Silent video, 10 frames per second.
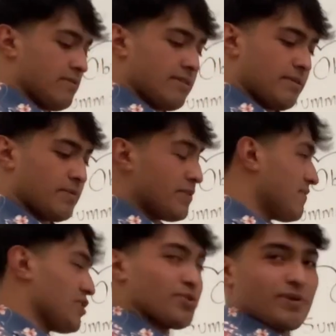I won't
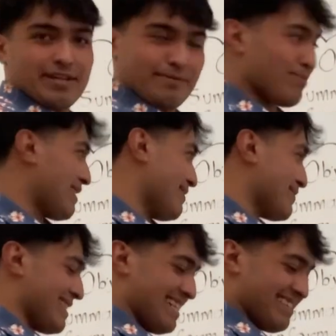even try to pronounce
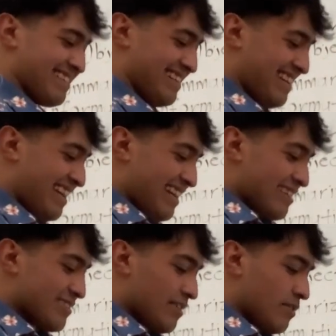that.
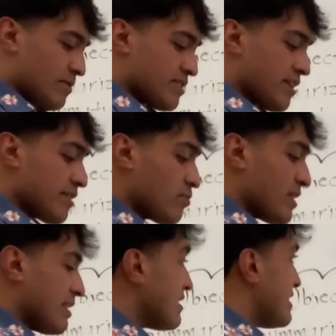So starting
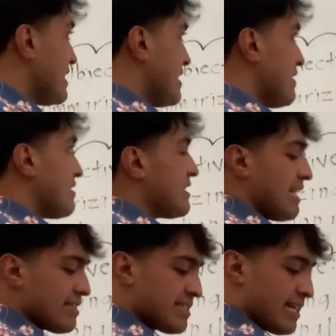with T,
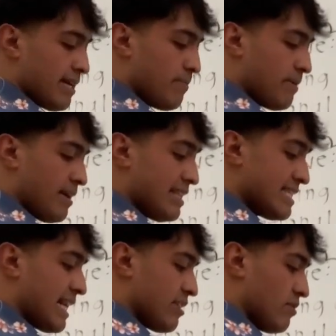text type and
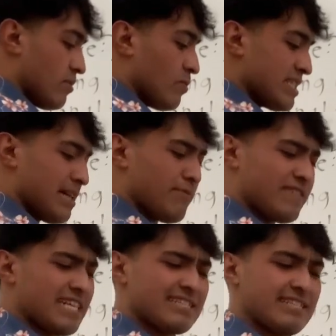title. What type of
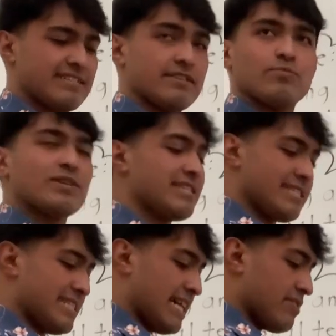text is it? What is the
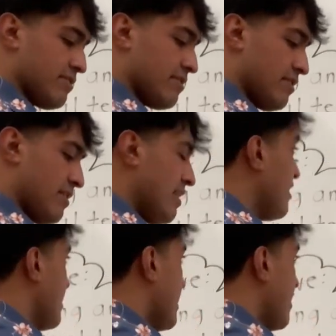title?
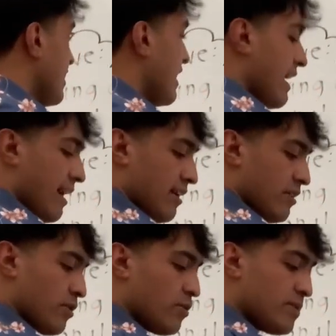A,
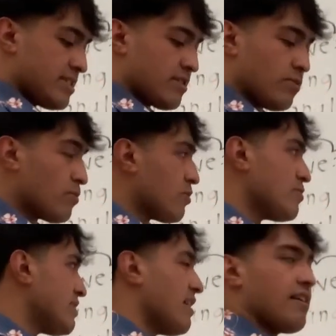who's
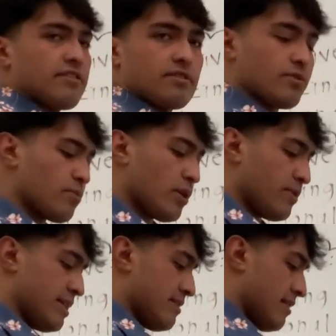the author? Who wrote
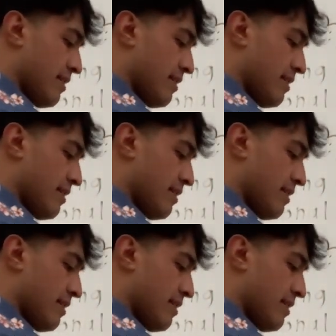it?